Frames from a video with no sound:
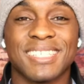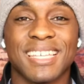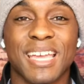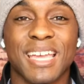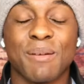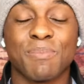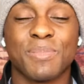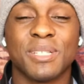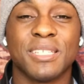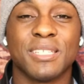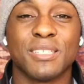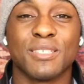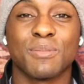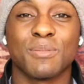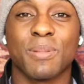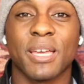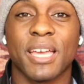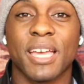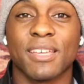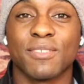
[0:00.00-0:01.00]
that happened in his
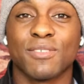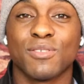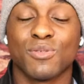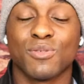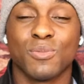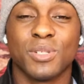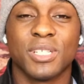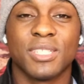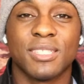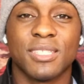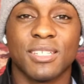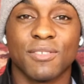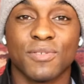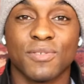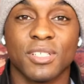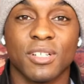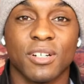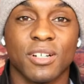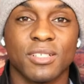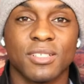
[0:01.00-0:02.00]
past with
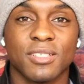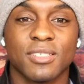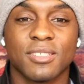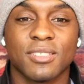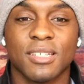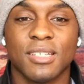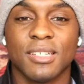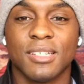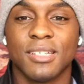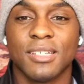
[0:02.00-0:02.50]
different artists,